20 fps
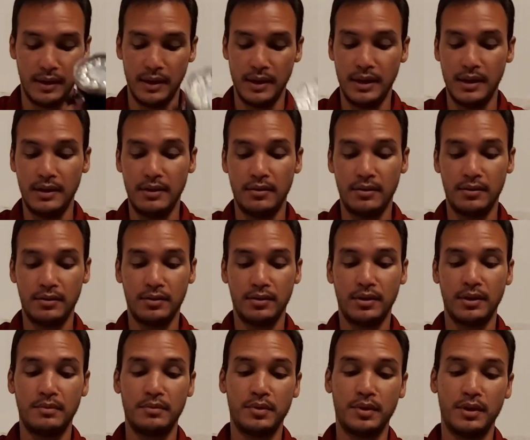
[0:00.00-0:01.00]
And it also
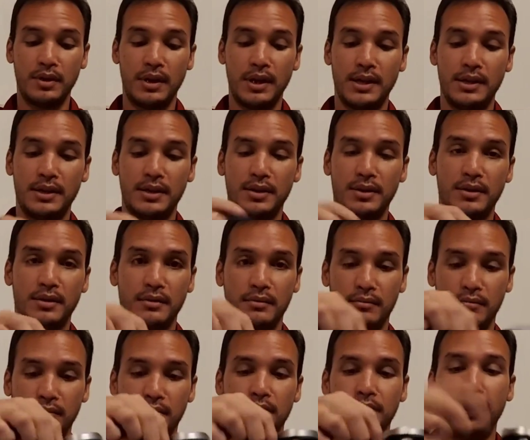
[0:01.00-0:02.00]
comes with a nice
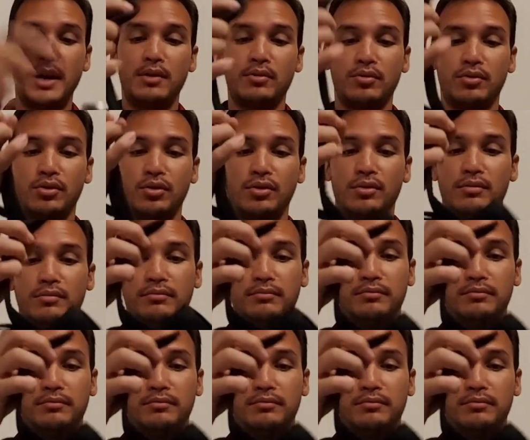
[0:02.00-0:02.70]
pouch.